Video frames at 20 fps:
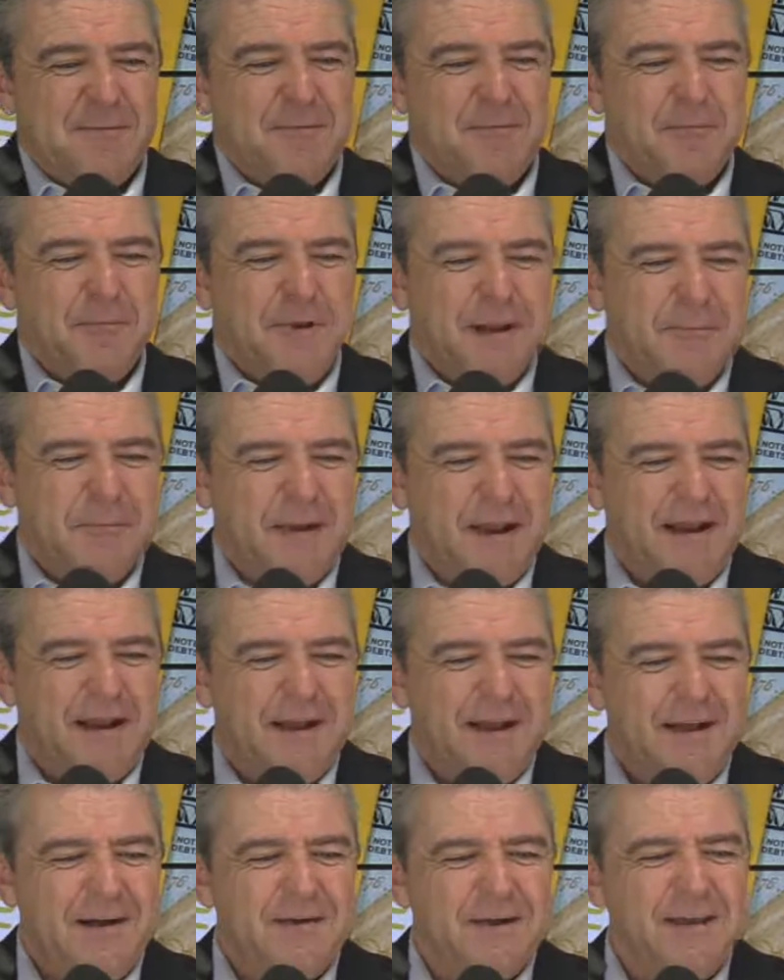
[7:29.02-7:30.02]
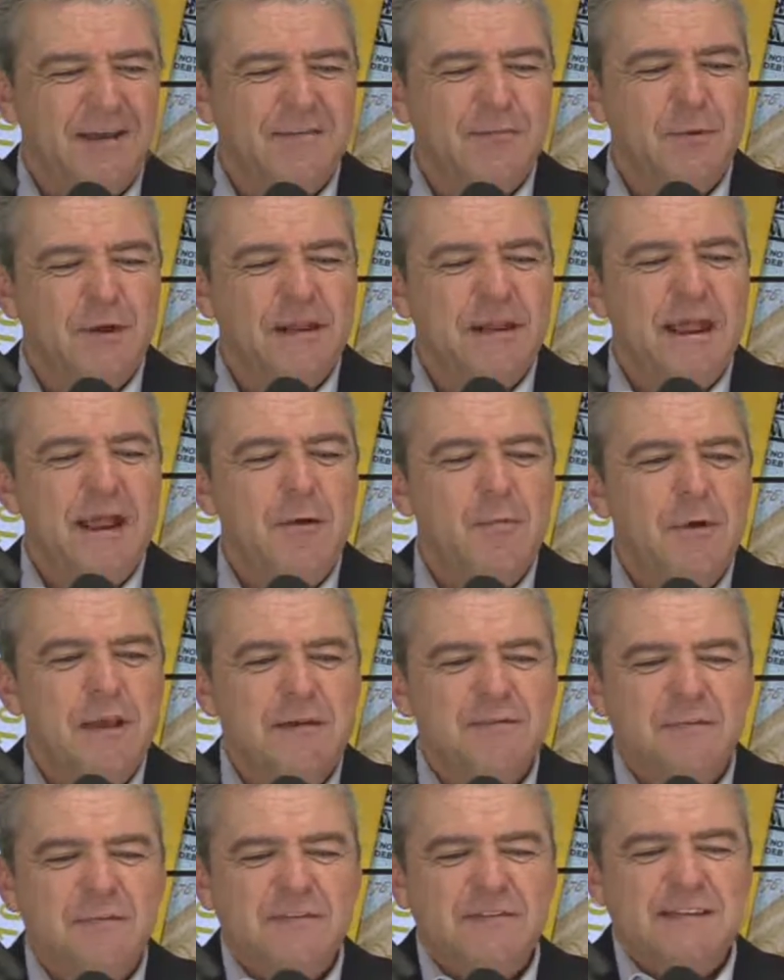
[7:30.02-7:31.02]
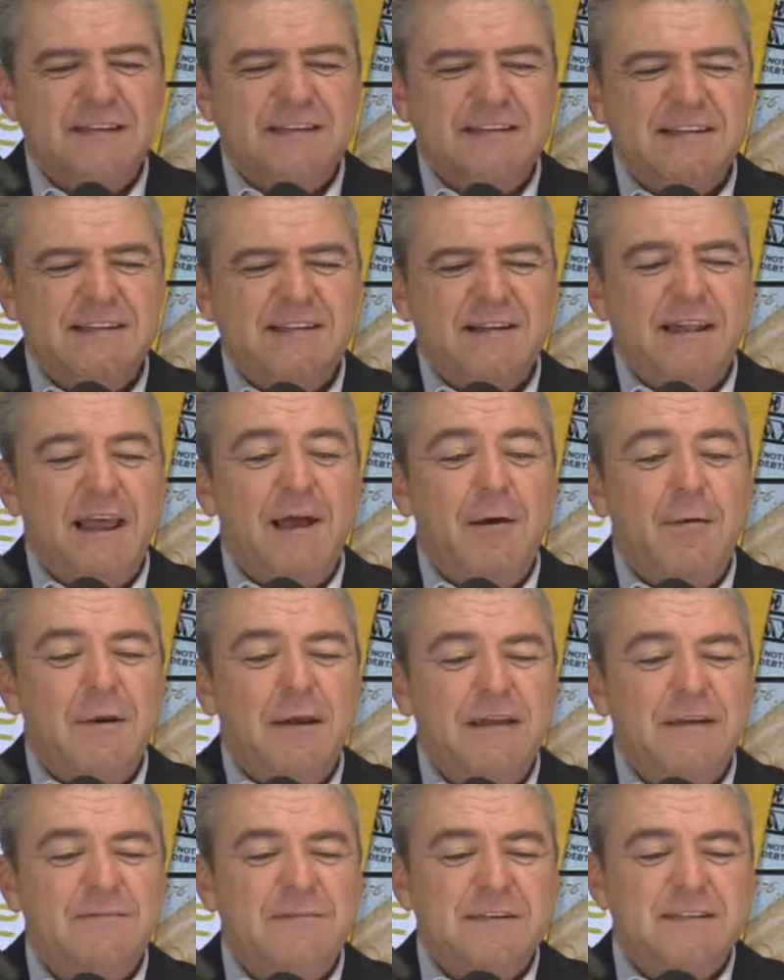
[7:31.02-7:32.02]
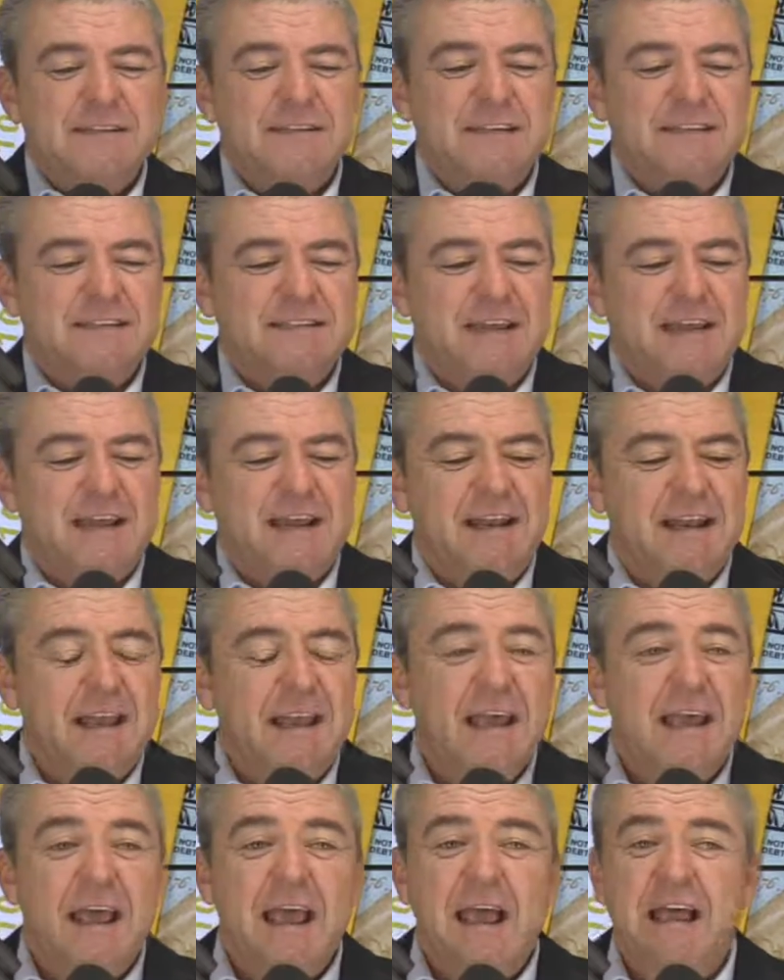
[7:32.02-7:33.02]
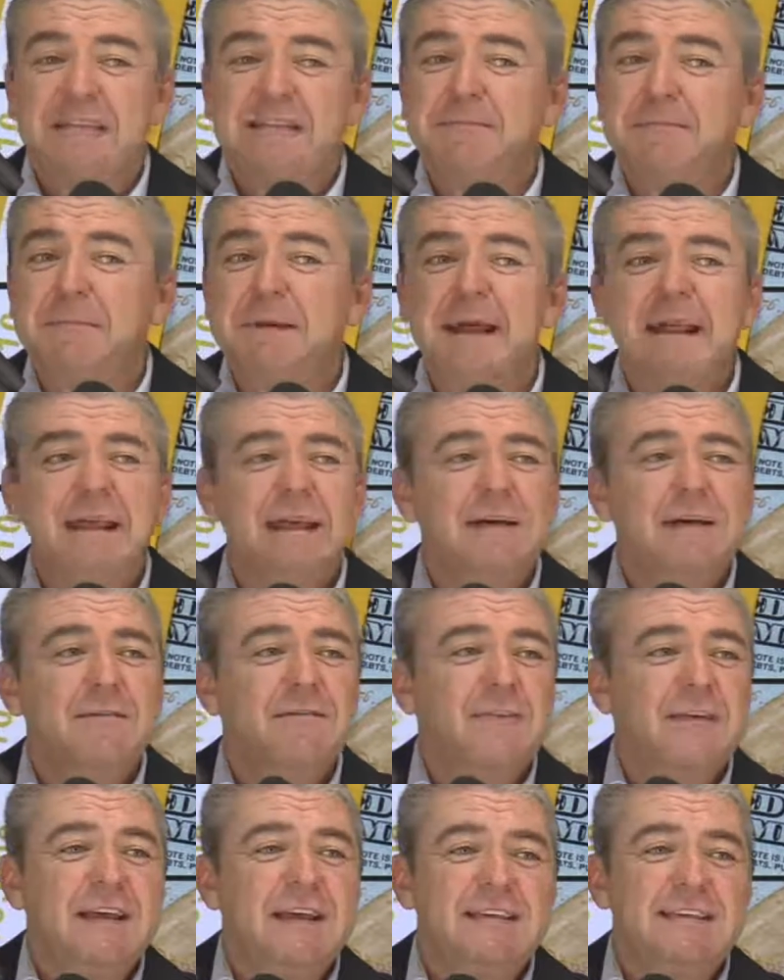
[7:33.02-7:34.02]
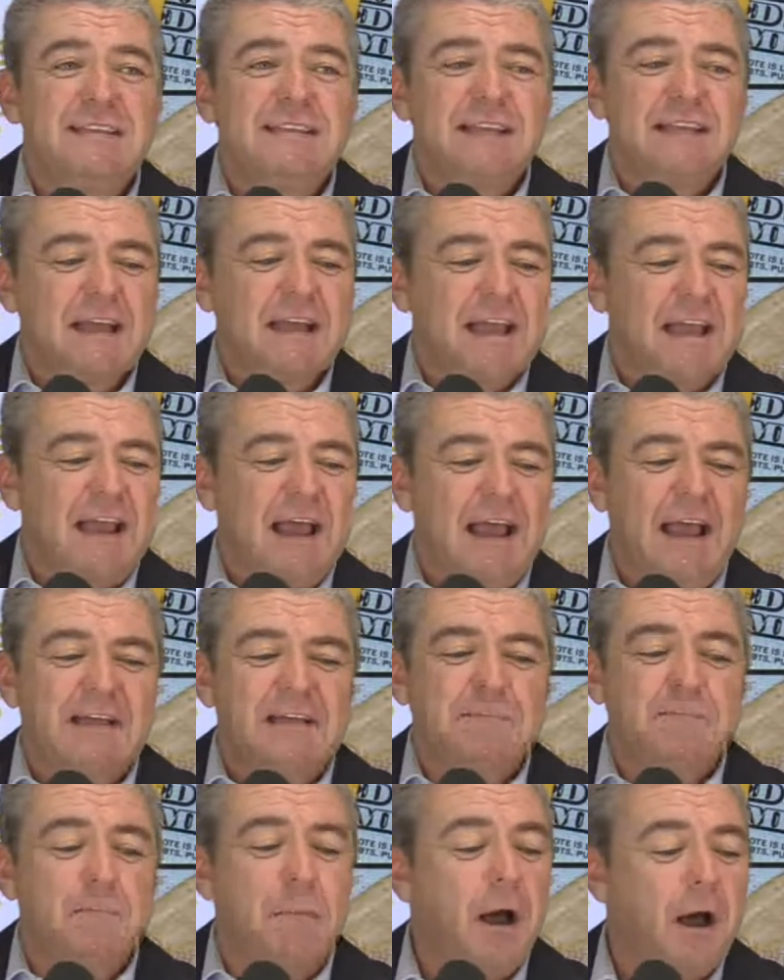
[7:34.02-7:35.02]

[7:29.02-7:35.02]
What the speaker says: But it paid out. Guess what? Now we can facilitate as many events as